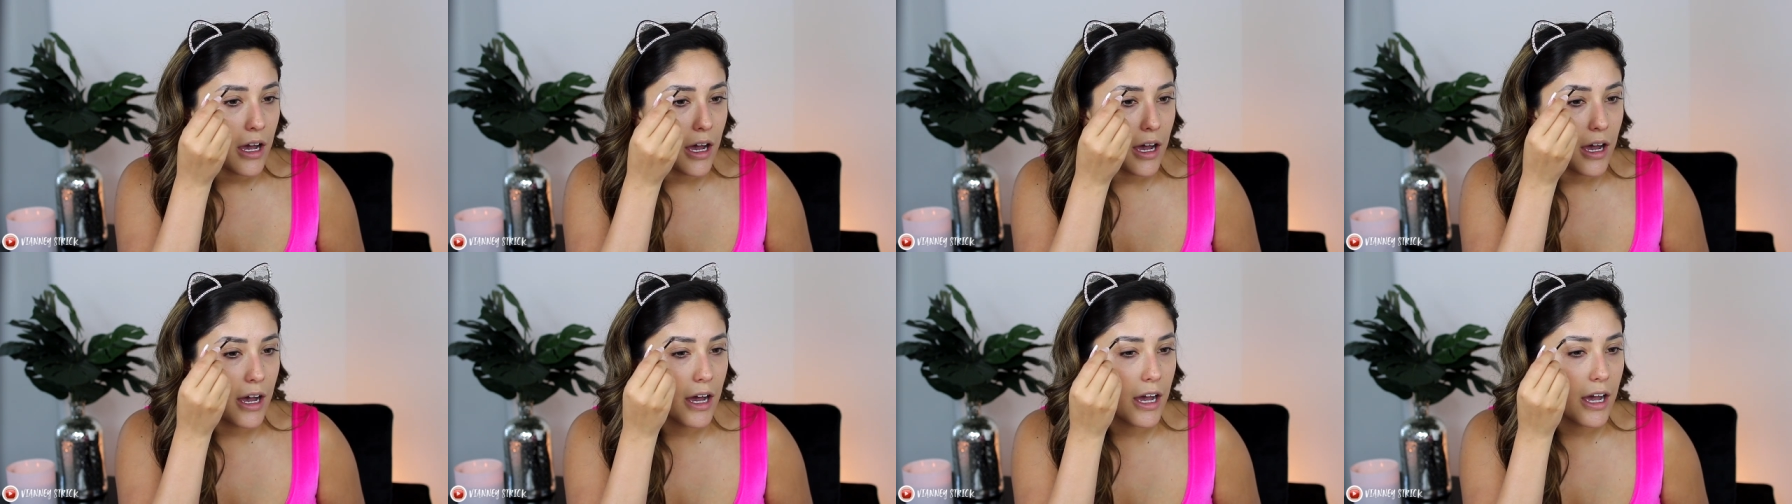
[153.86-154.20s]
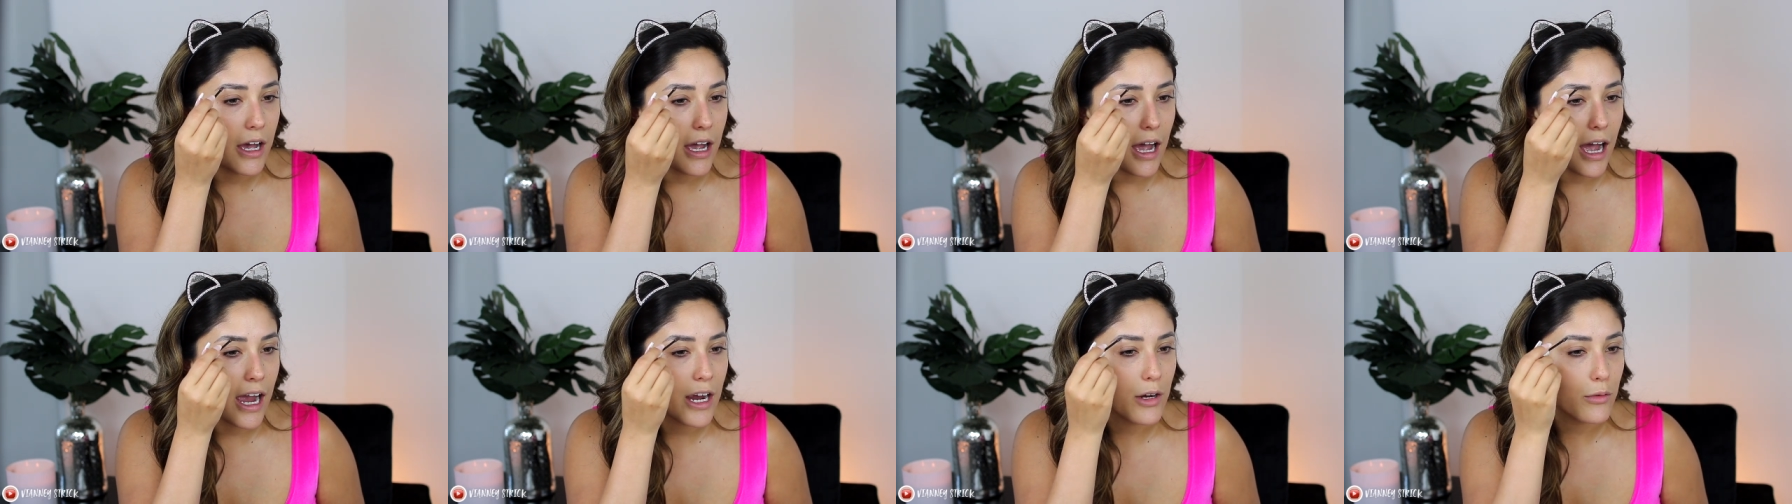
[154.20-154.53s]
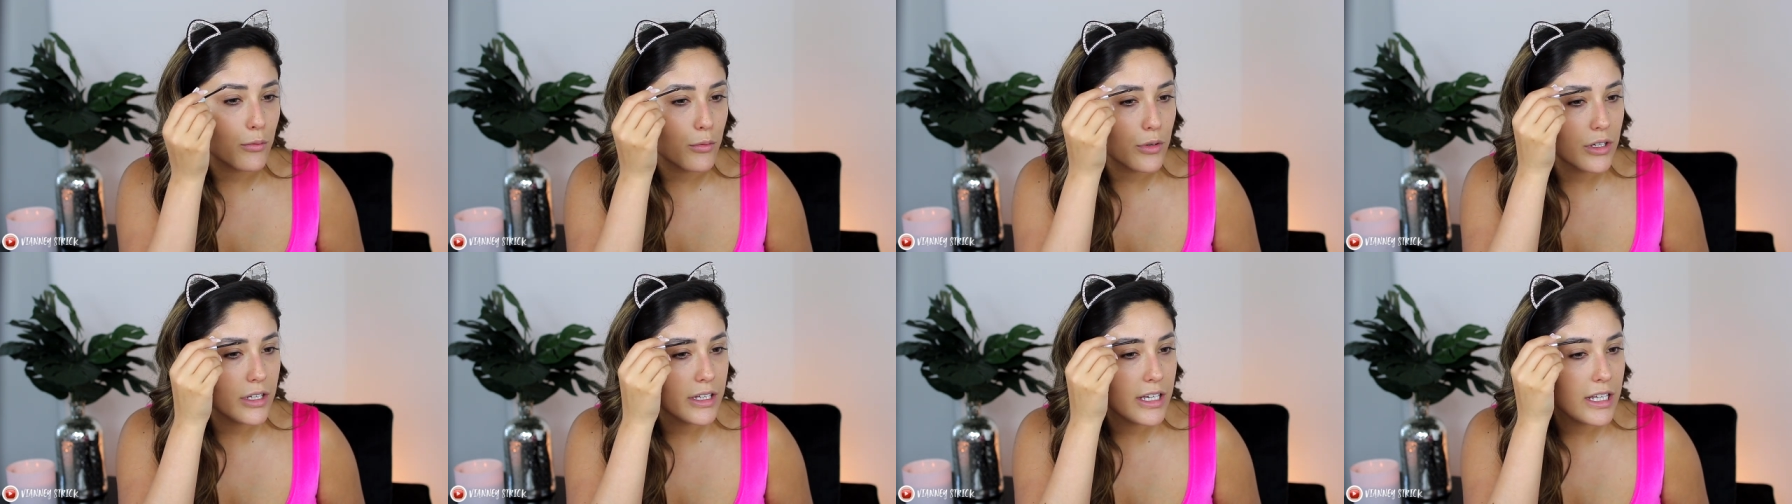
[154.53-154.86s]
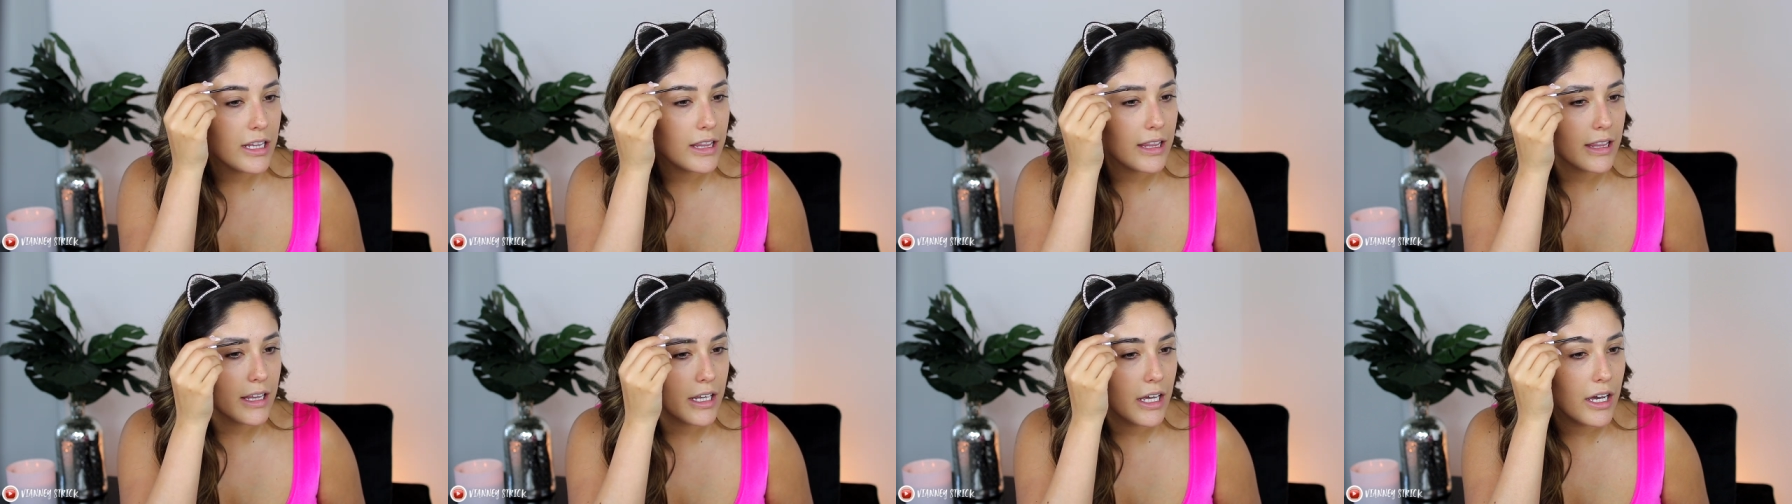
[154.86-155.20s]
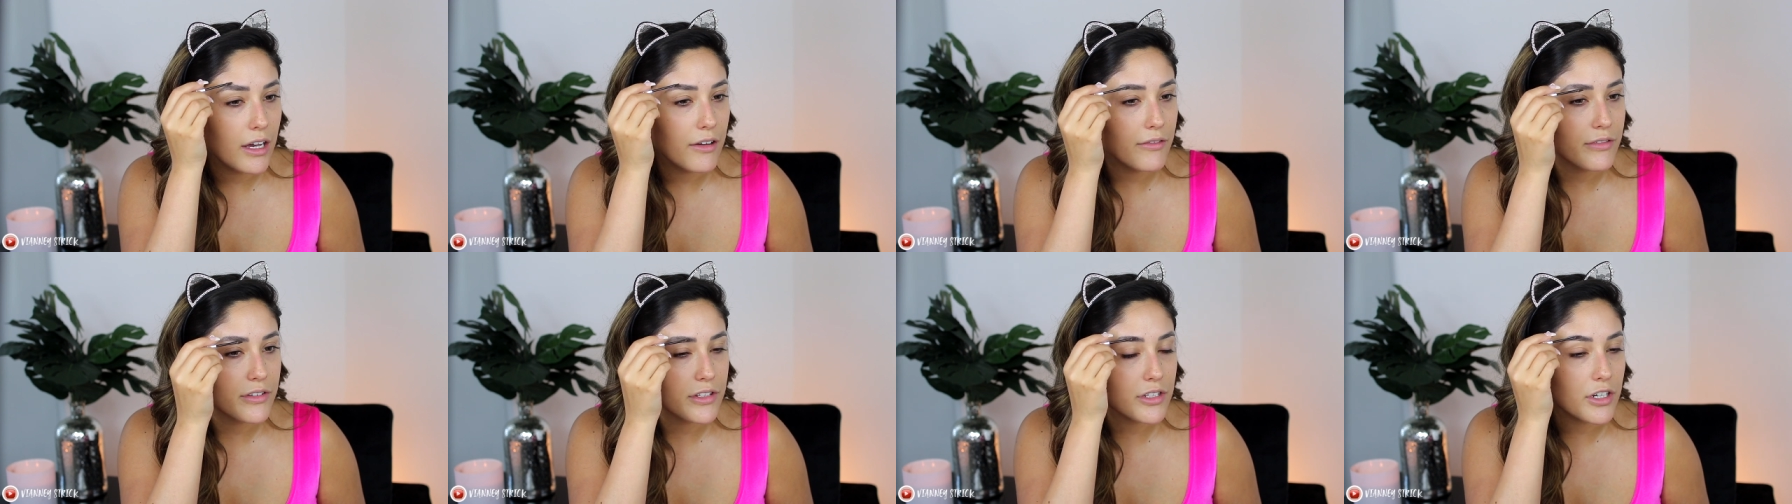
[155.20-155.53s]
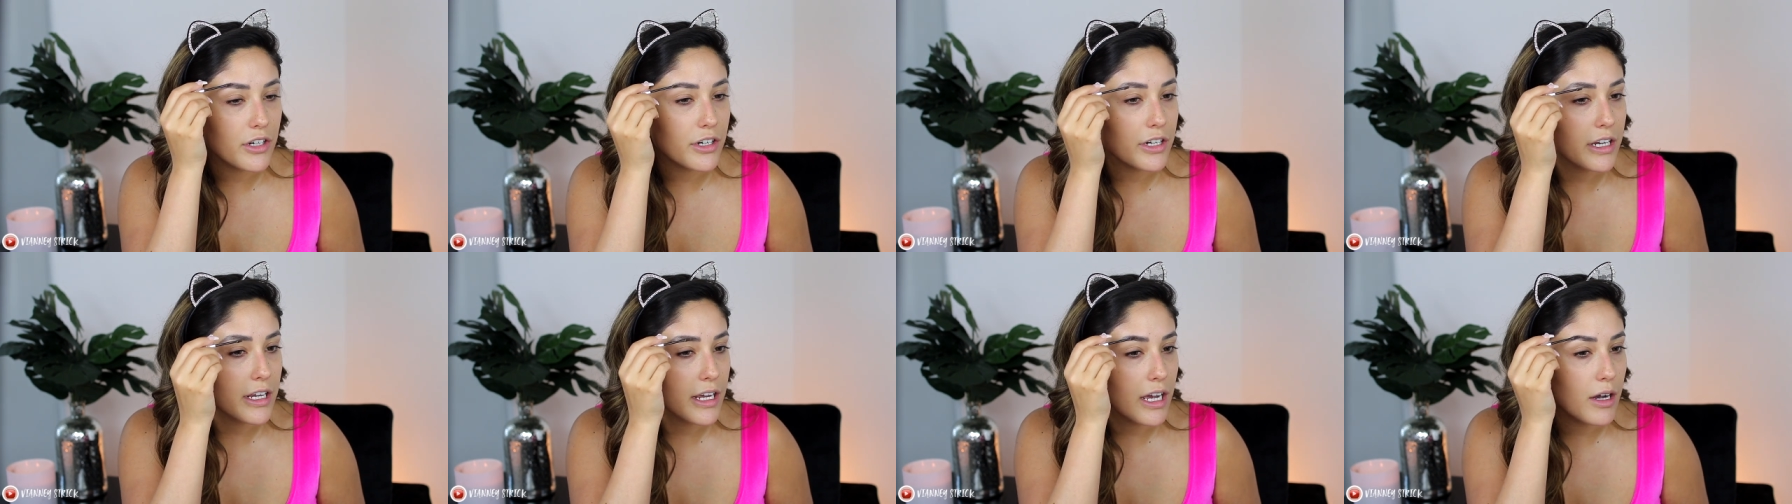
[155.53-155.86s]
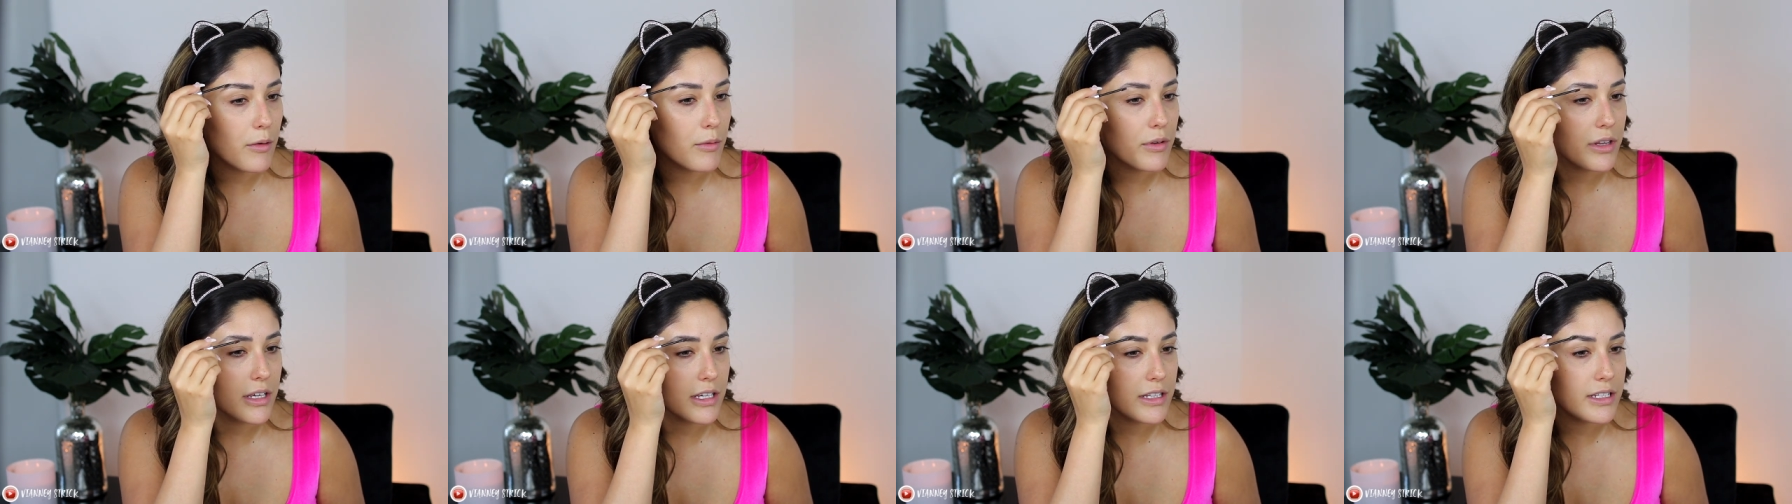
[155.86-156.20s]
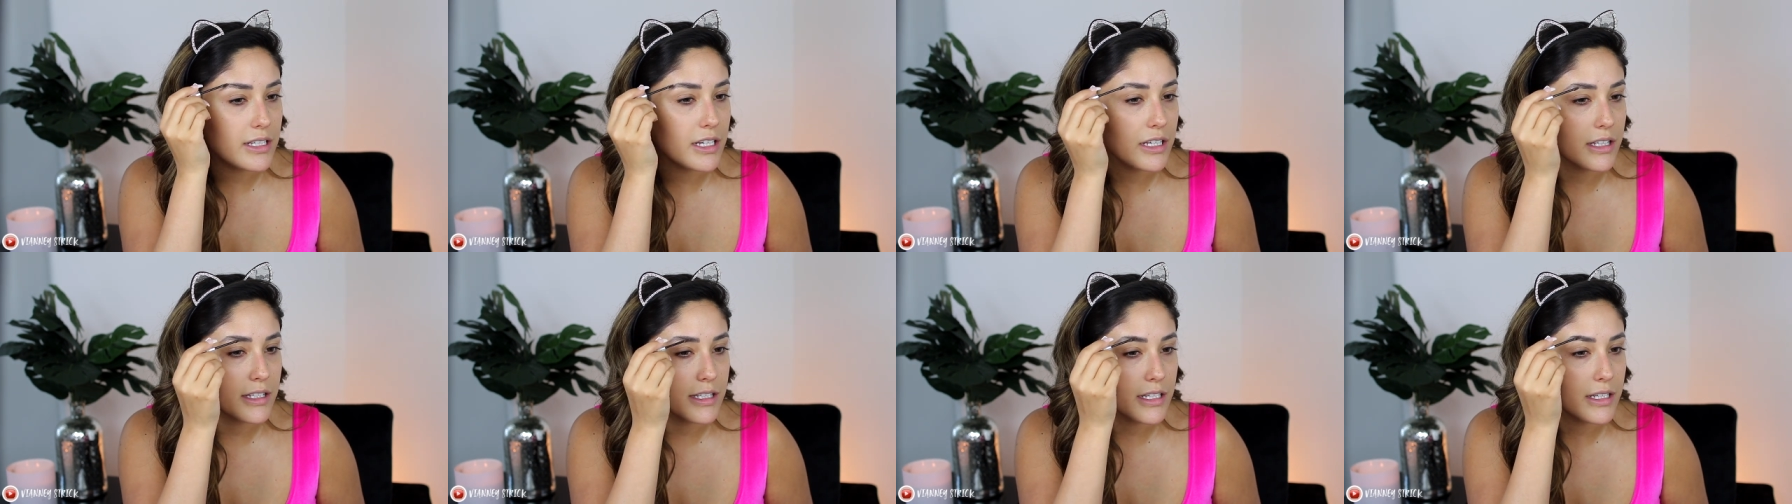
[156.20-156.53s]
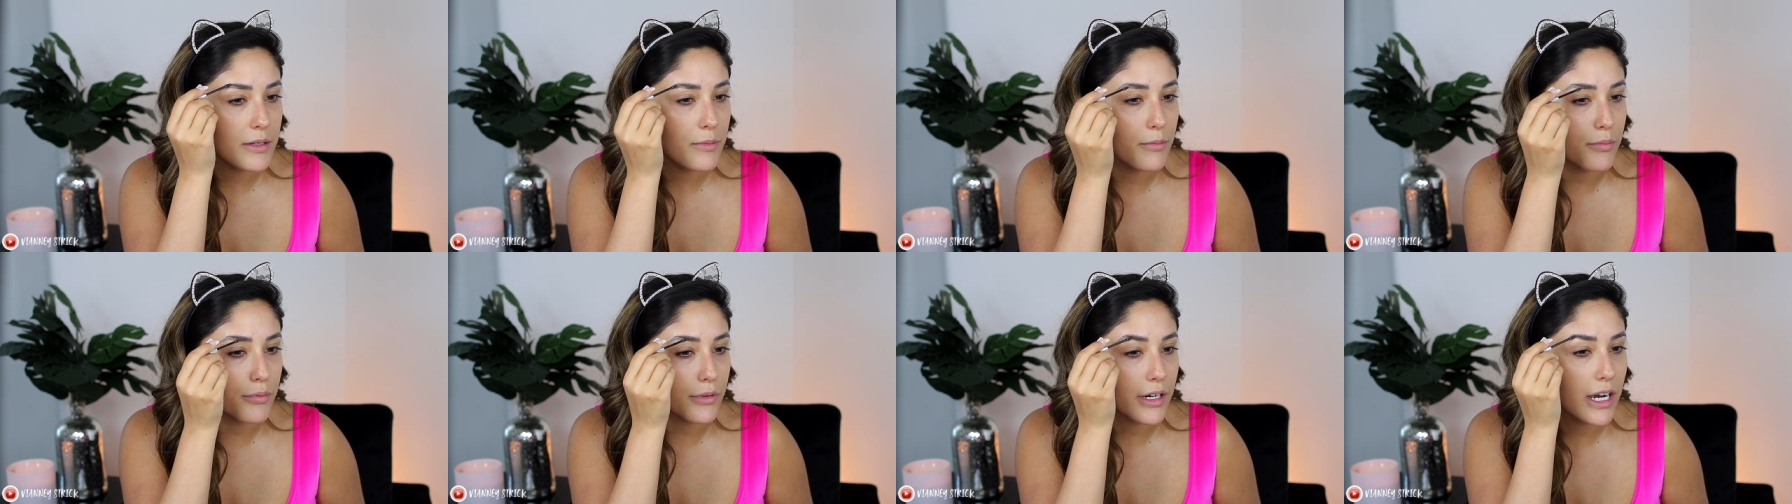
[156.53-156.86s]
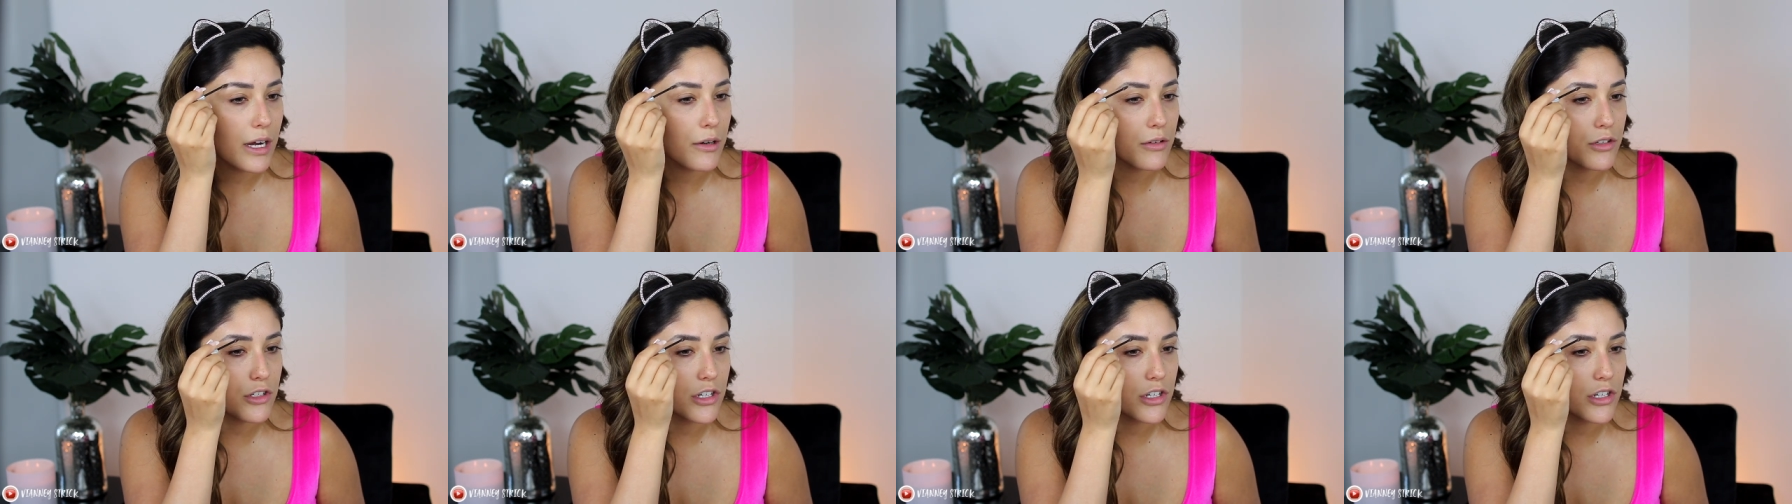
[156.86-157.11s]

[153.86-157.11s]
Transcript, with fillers: Uh, I really love starting out with a tinted brow